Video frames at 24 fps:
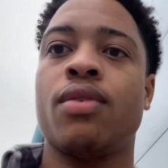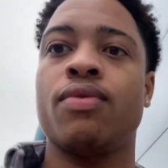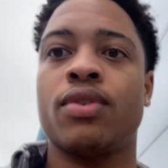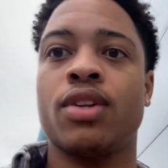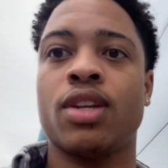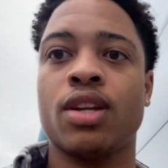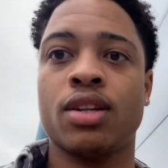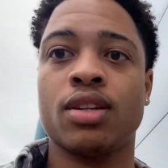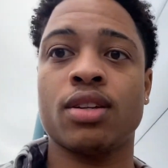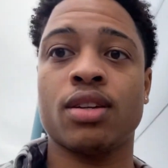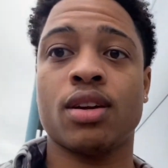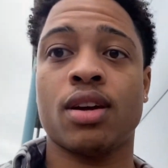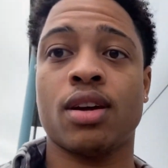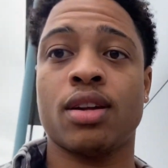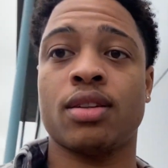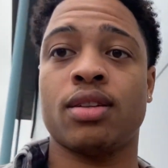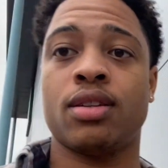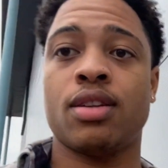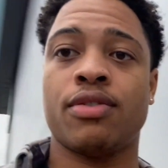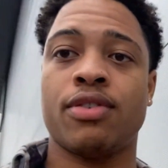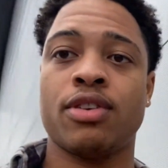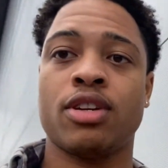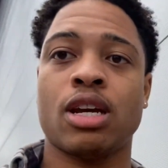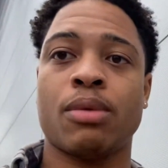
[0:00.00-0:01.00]
Yes guys,
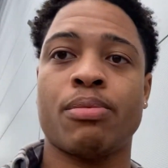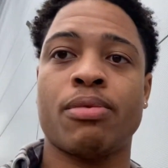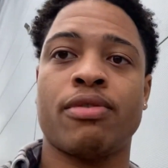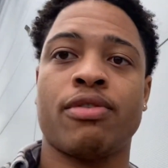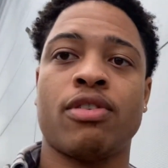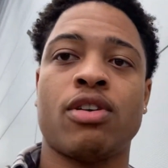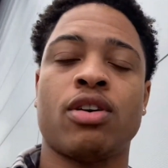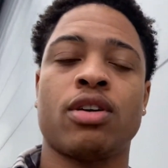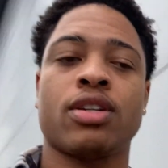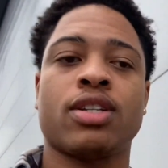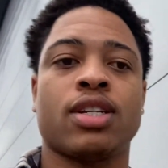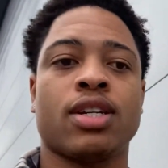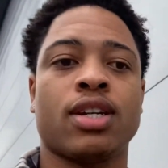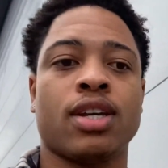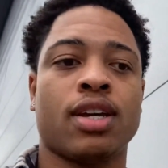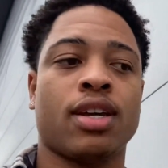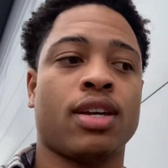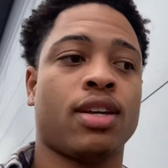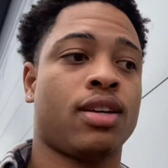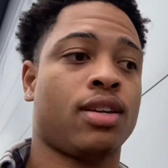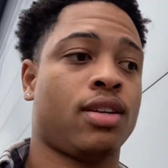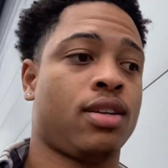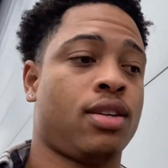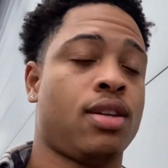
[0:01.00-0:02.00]
different type of vlog
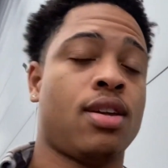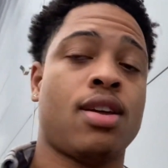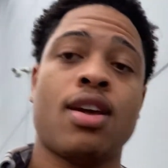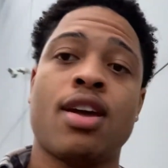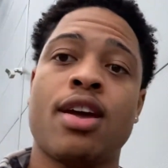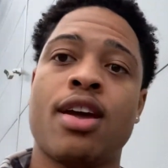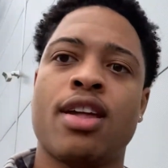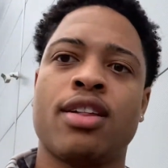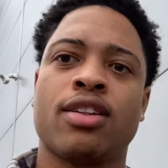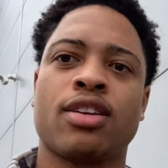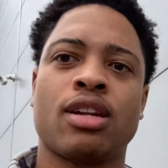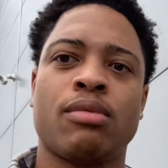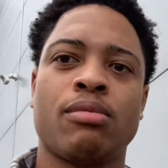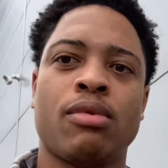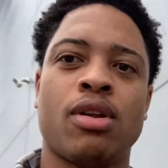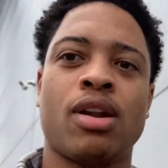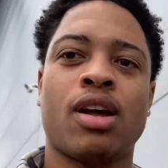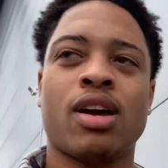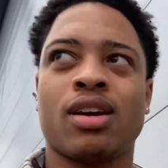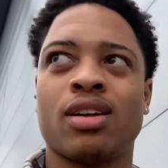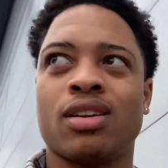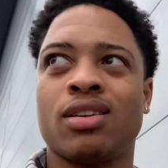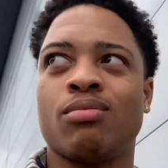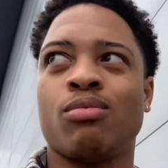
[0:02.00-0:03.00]
today. It's gonna
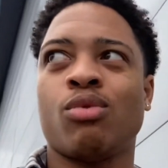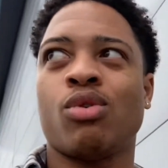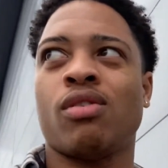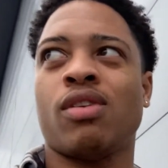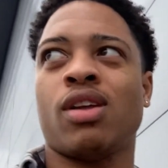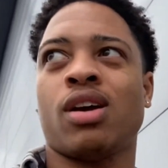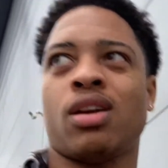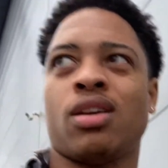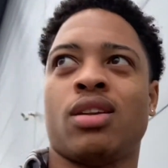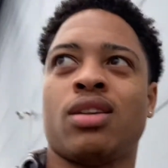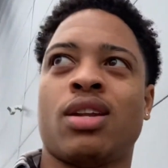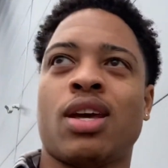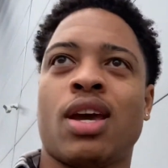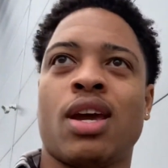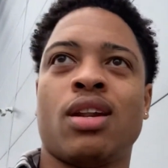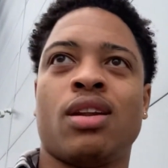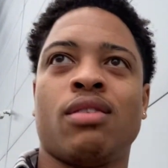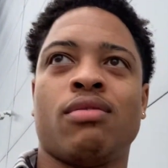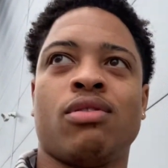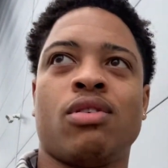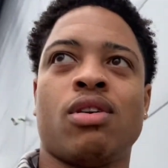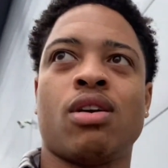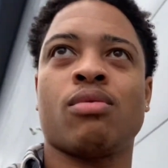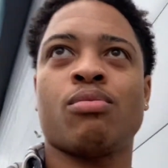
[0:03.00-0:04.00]
be more like a
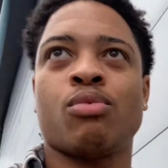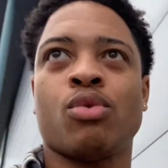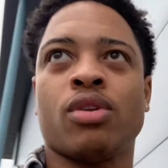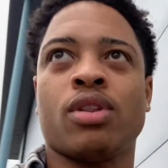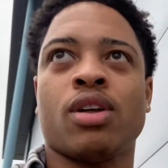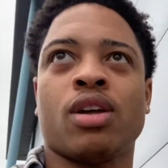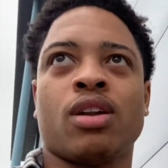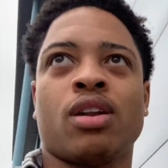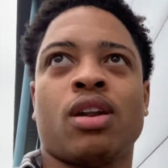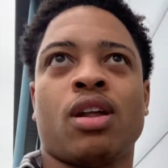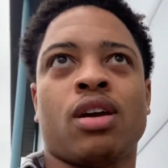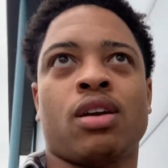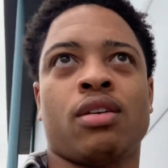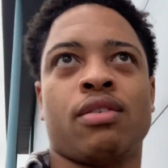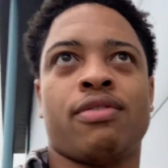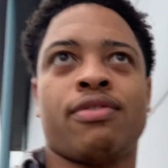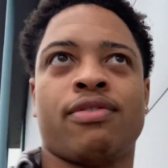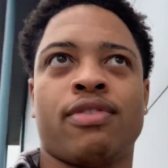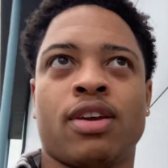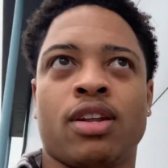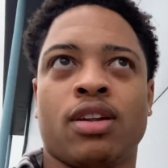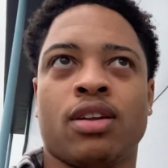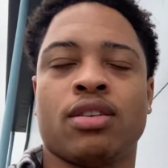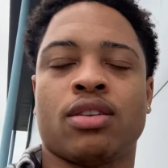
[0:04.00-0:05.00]
daily vlog, more than like a
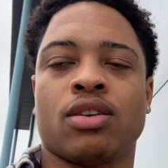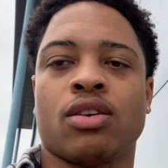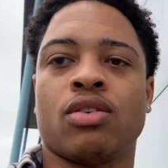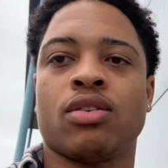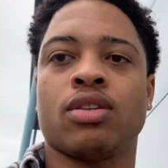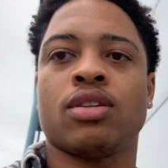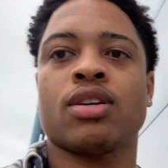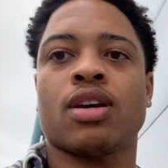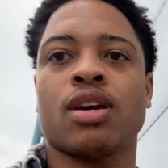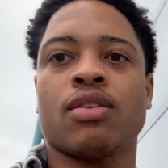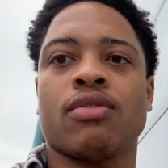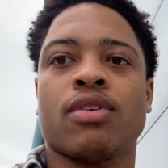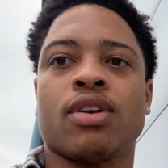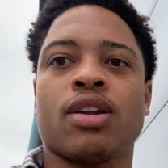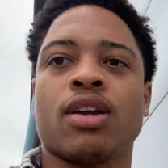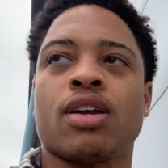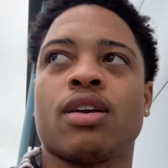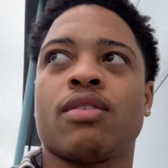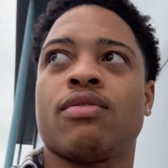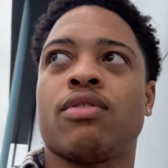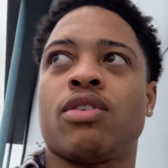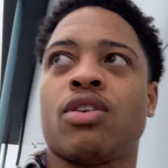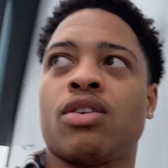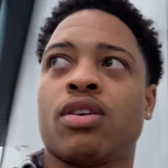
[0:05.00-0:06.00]
fitness content
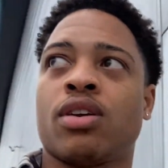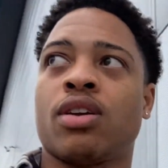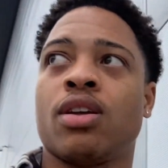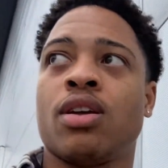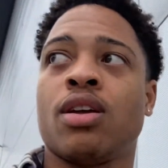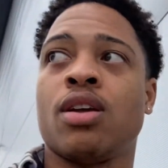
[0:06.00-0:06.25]
related vlog.